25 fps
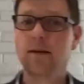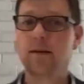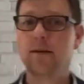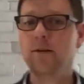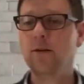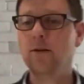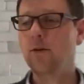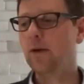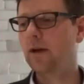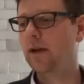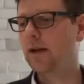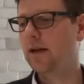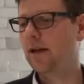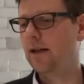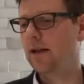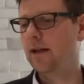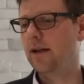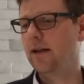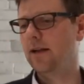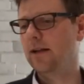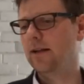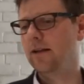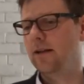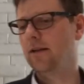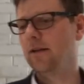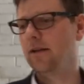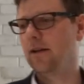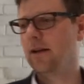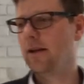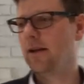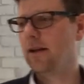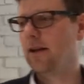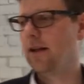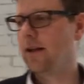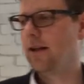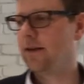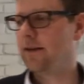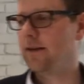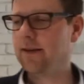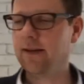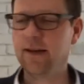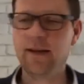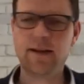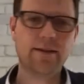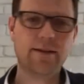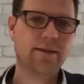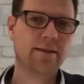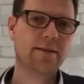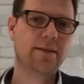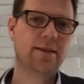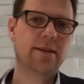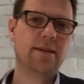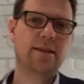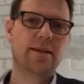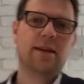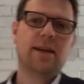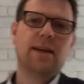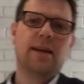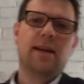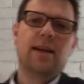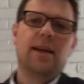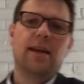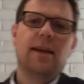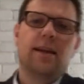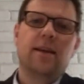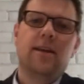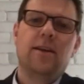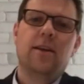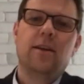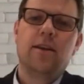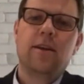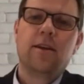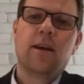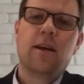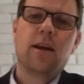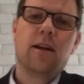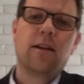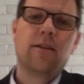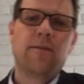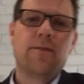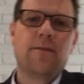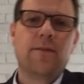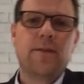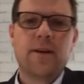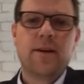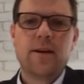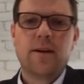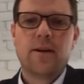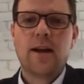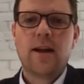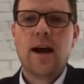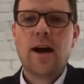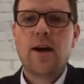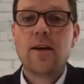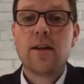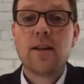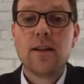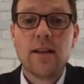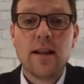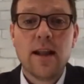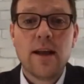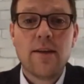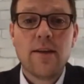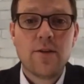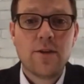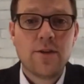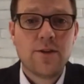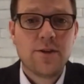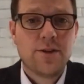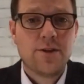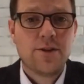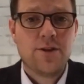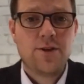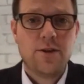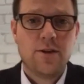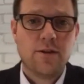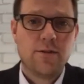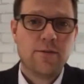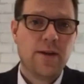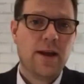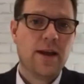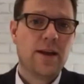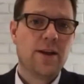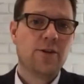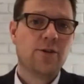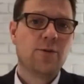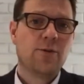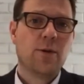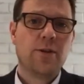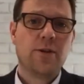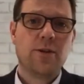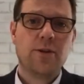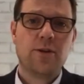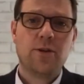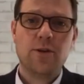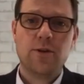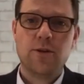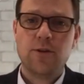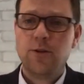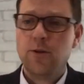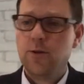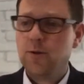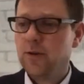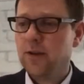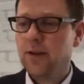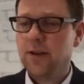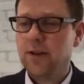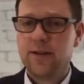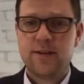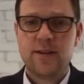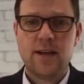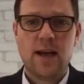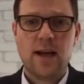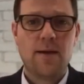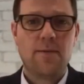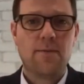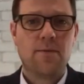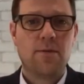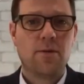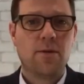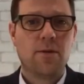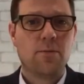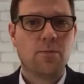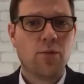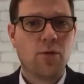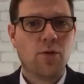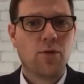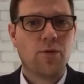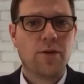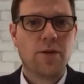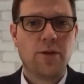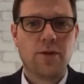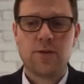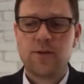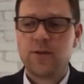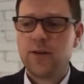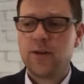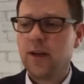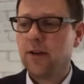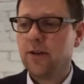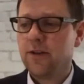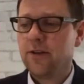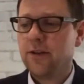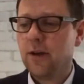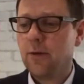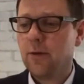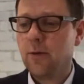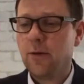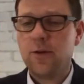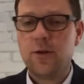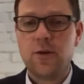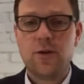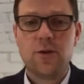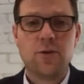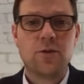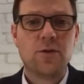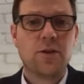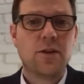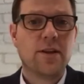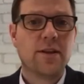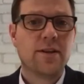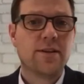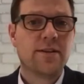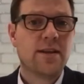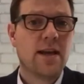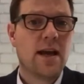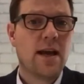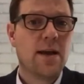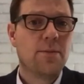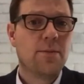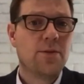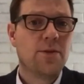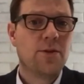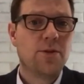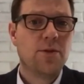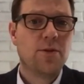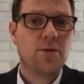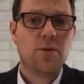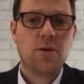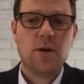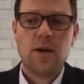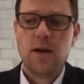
no, and it's you got to figure out how to leverage this to your advantage, whether you're using this time for improving your skill set, whether you're using this time to,